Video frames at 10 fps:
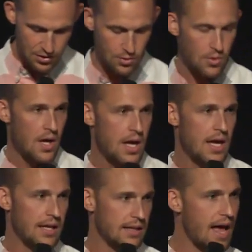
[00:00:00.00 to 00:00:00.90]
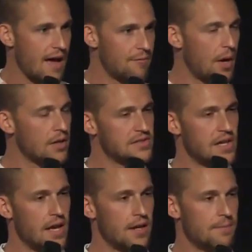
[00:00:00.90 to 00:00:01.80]
to in life? Paul
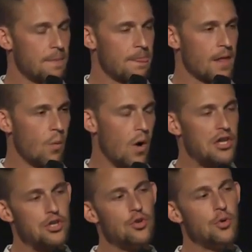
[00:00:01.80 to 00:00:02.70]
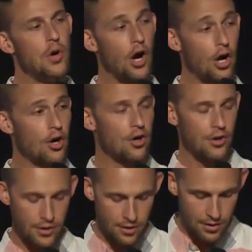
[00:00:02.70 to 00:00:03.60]
said, What you
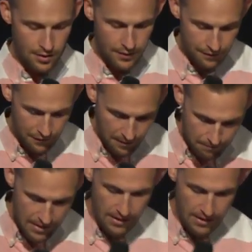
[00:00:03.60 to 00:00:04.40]
heard from